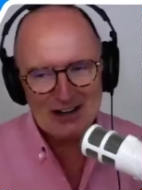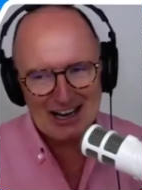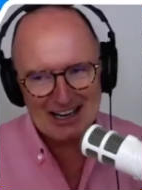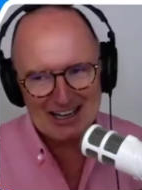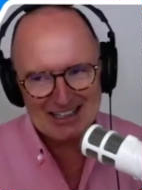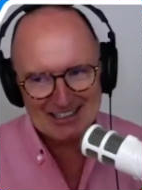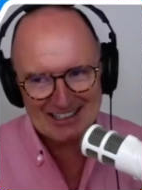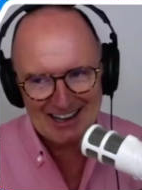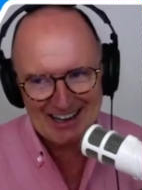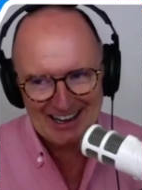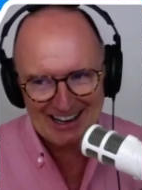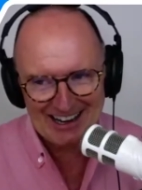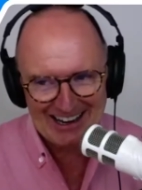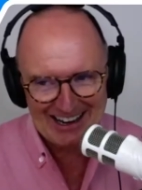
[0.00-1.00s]
right.
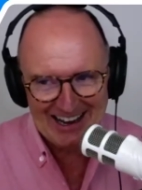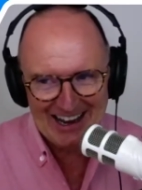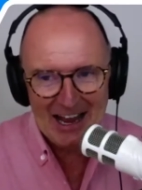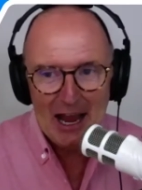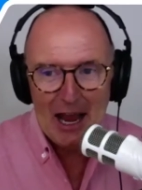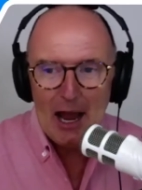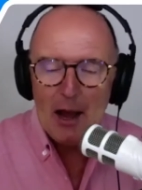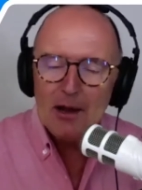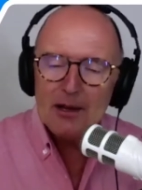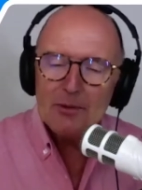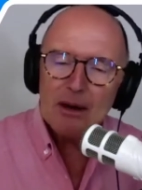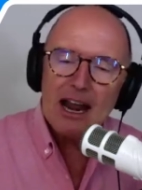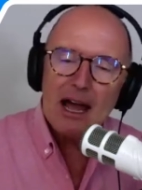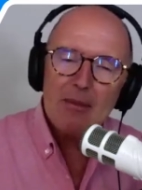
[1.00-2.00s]
Right? Yeah.
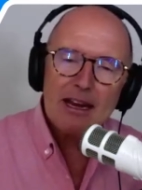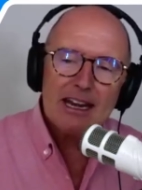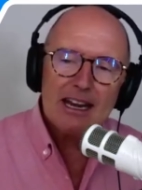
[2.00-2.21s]
But I mean,